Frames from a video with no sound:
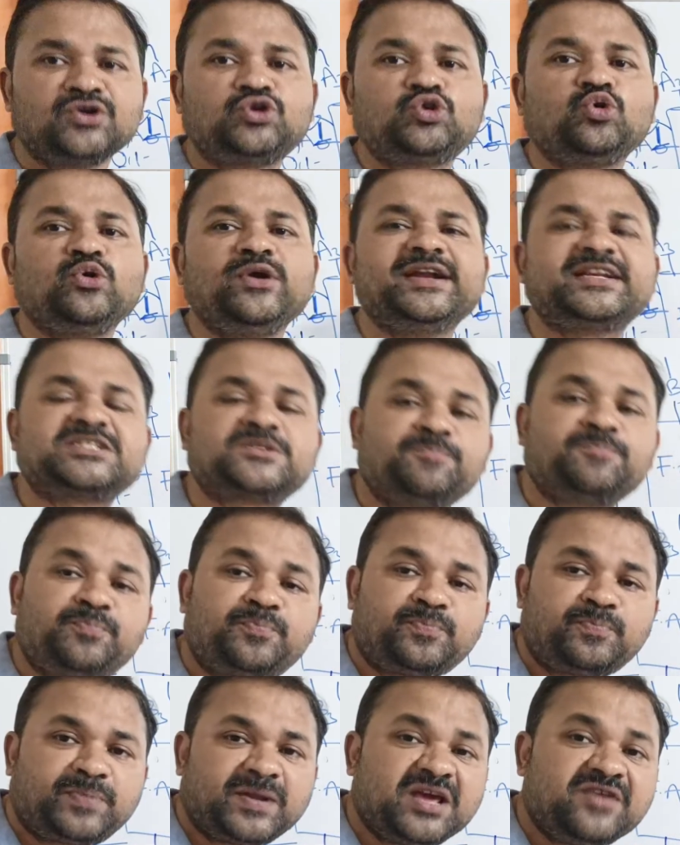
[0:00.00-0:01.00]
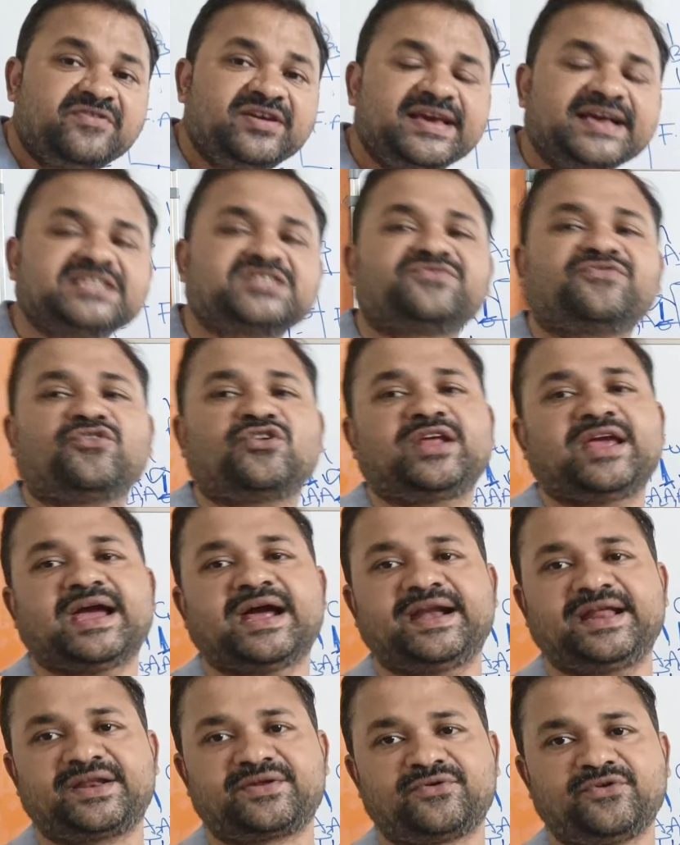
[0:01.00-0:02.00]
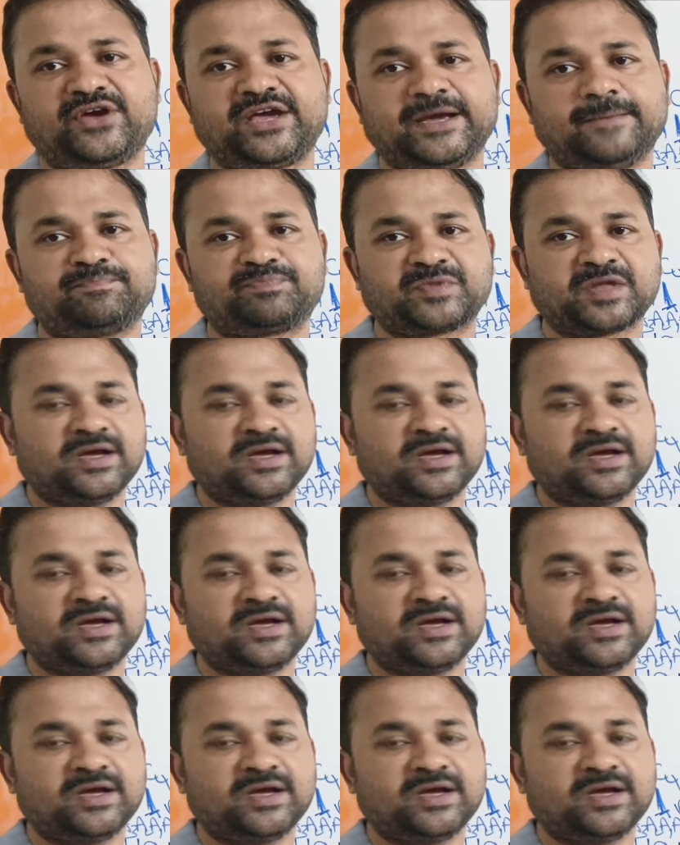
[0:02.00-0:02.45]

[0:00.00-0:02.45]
to its previous full adder. Okay.